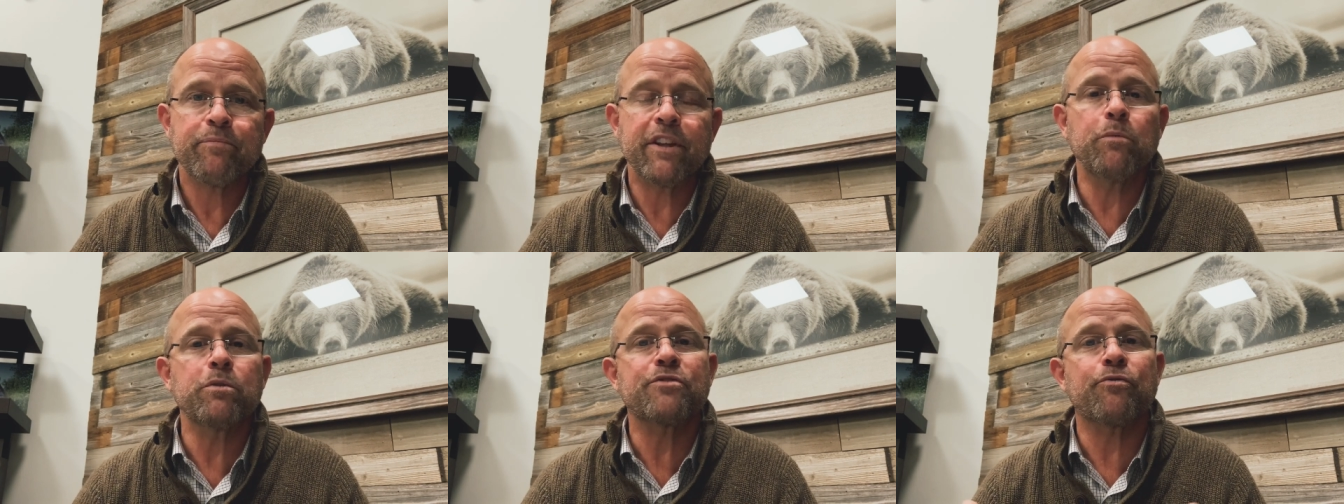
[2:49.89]

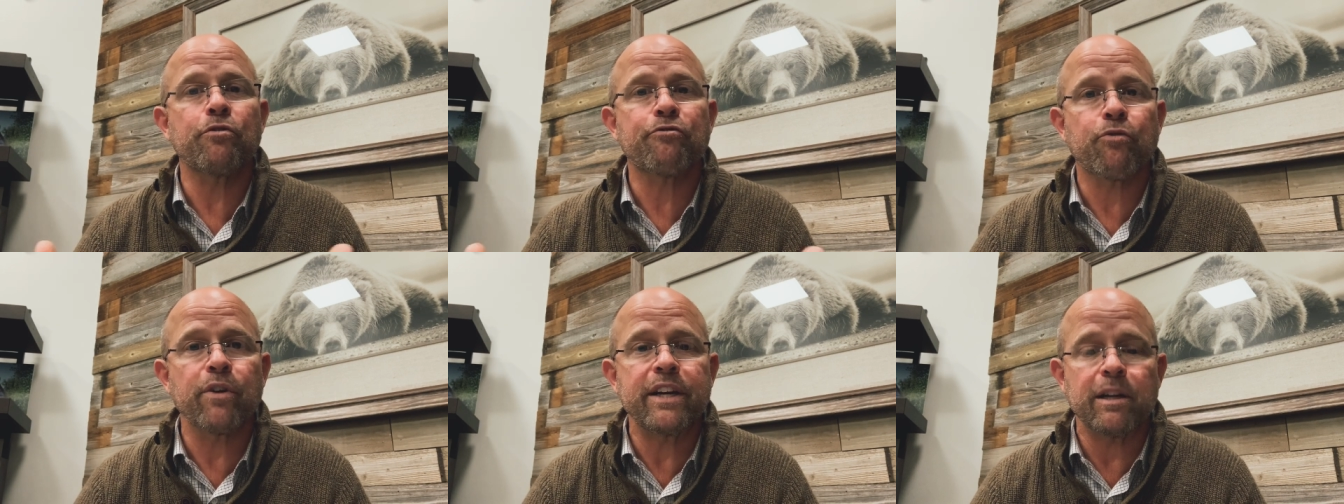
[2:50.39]
It was for
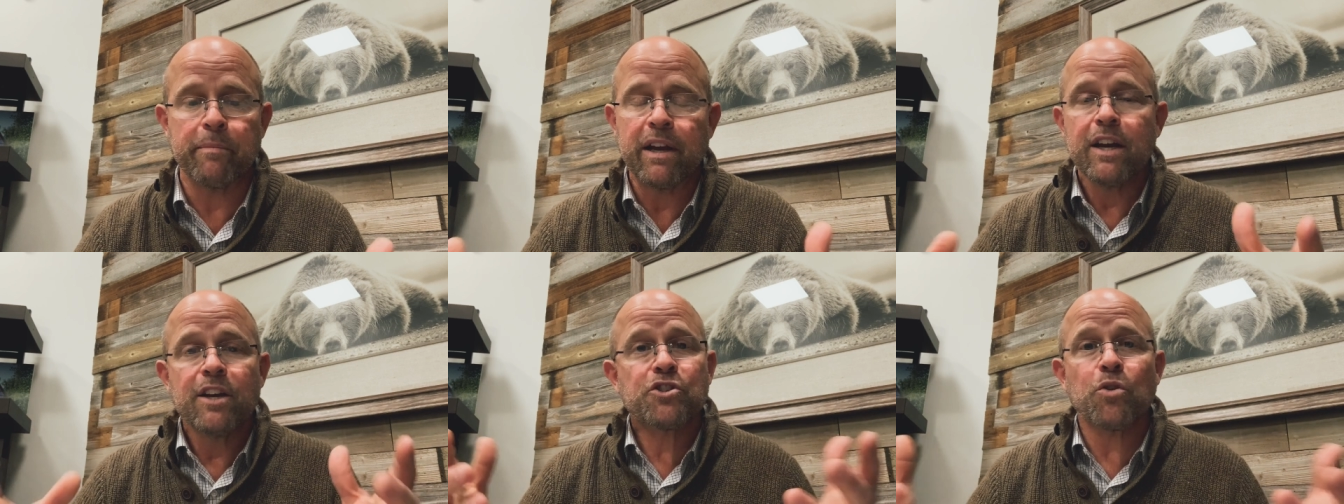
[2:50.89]
freedom.
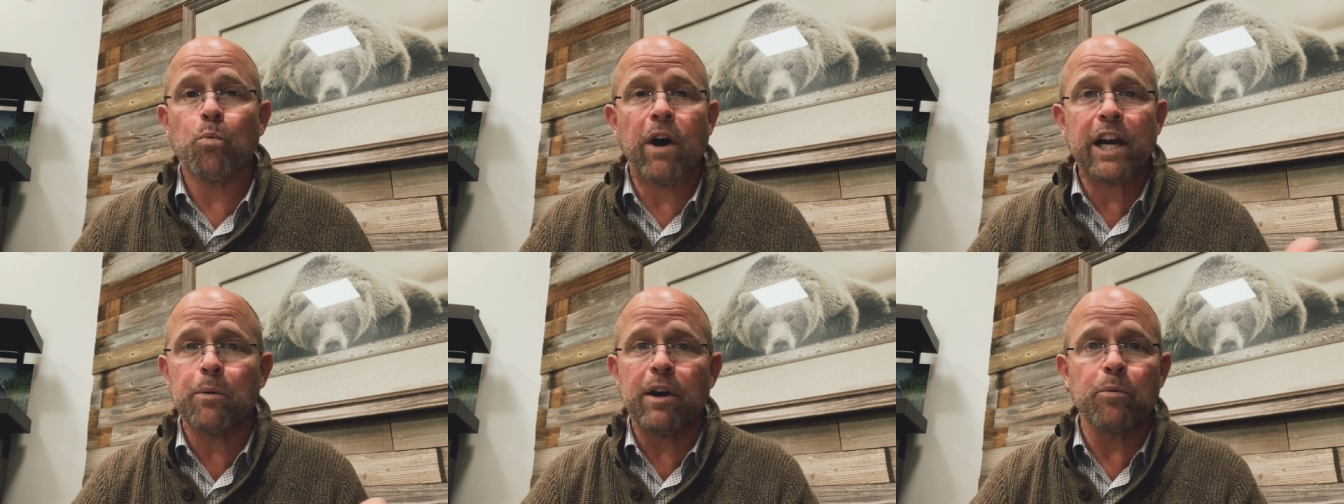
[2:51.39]
So
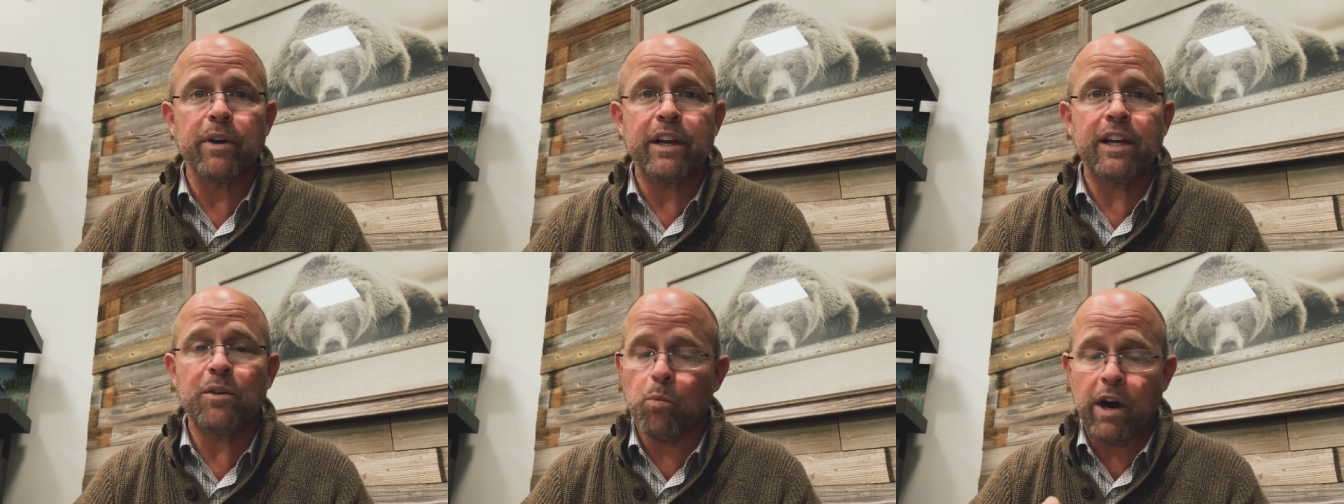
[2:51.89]
why do I
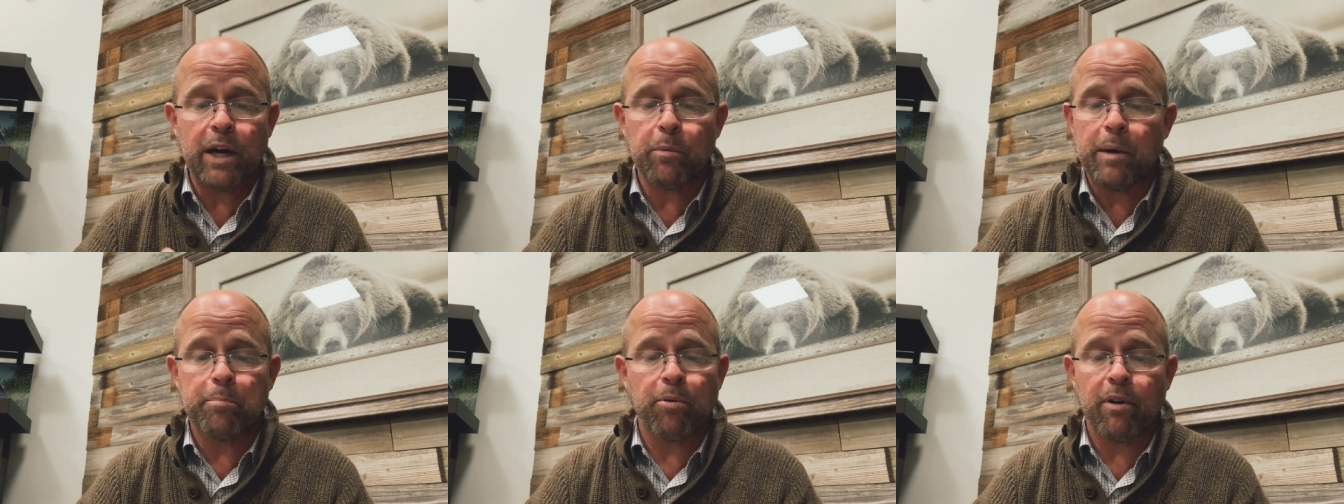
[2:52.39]
read? Why do
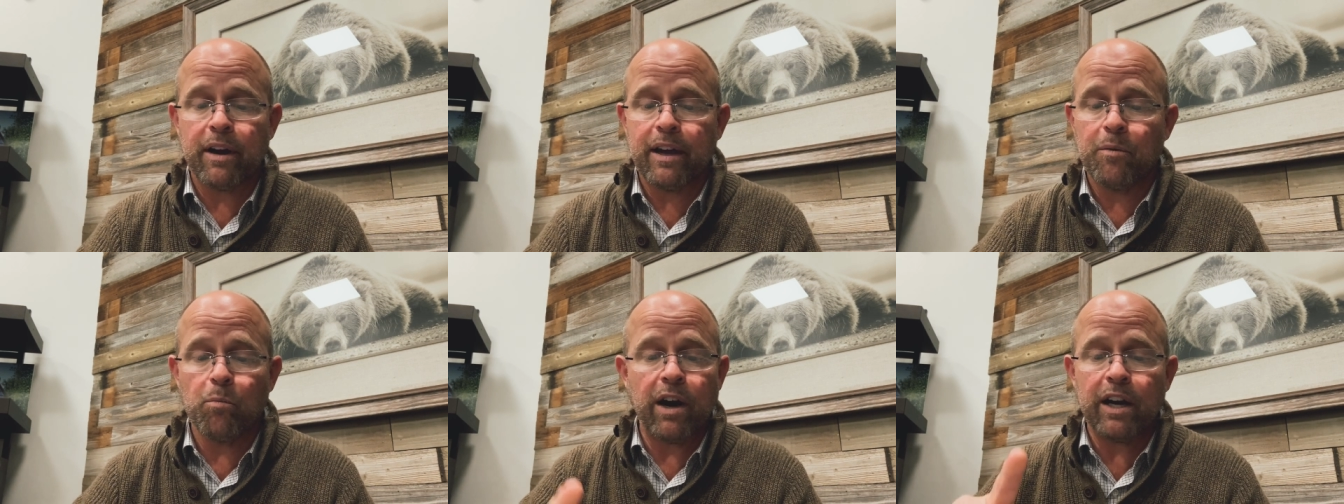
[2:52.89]
I
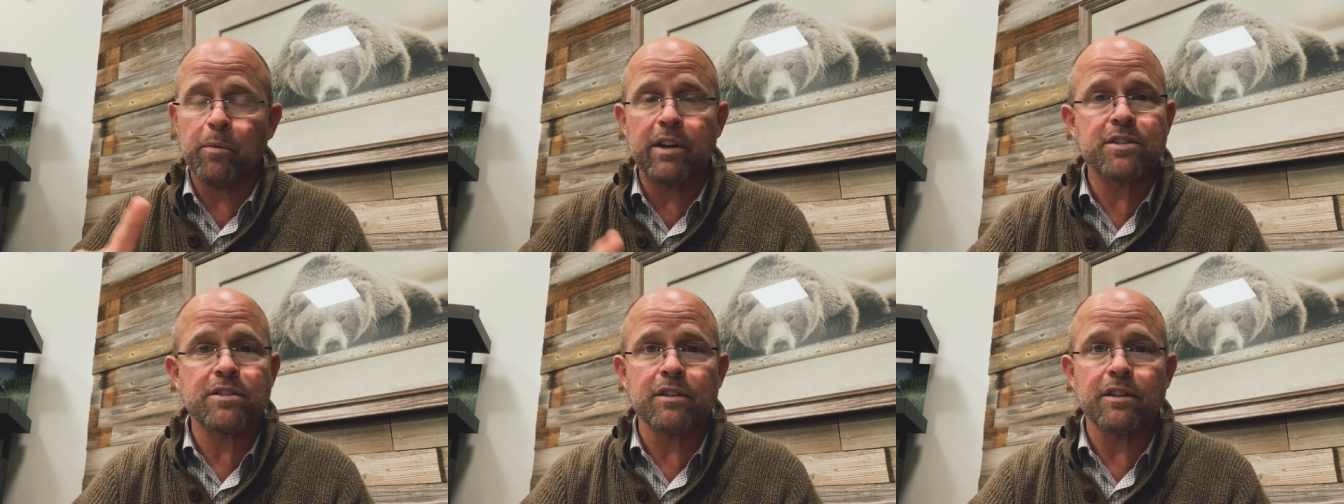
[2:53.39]
pray? Why do I
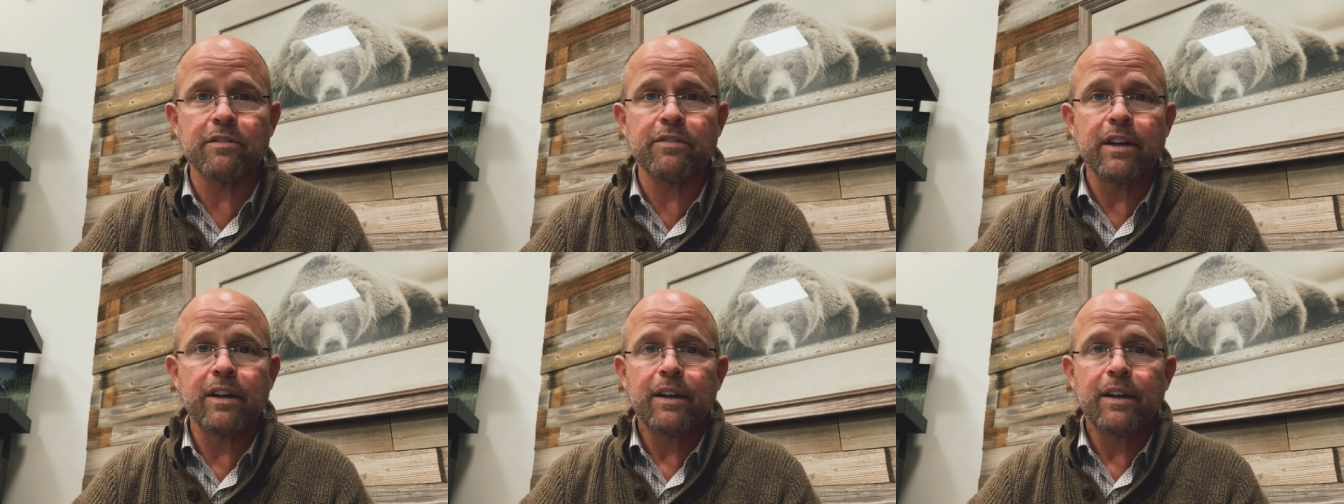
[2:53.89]
serve?